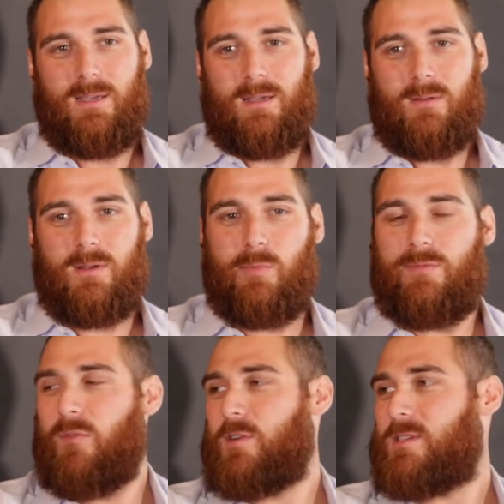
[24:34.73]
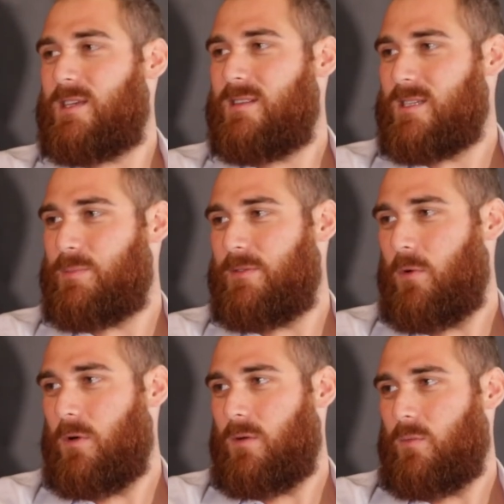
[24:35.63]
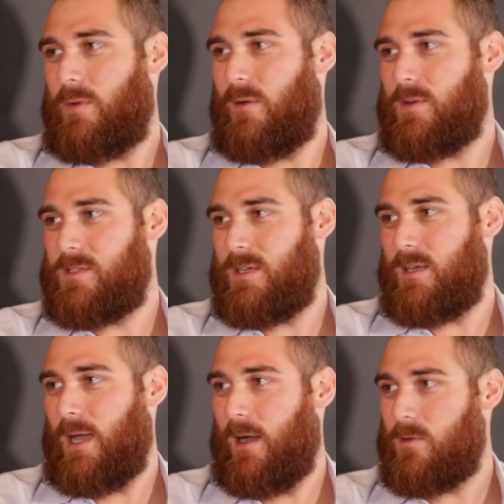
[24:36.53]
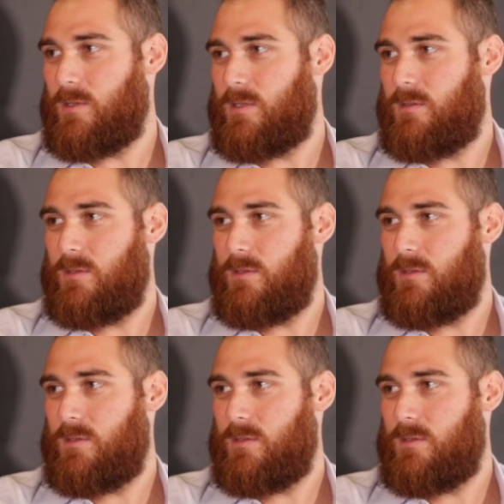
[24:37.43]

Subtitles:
We've never seen this before. We've never seen cows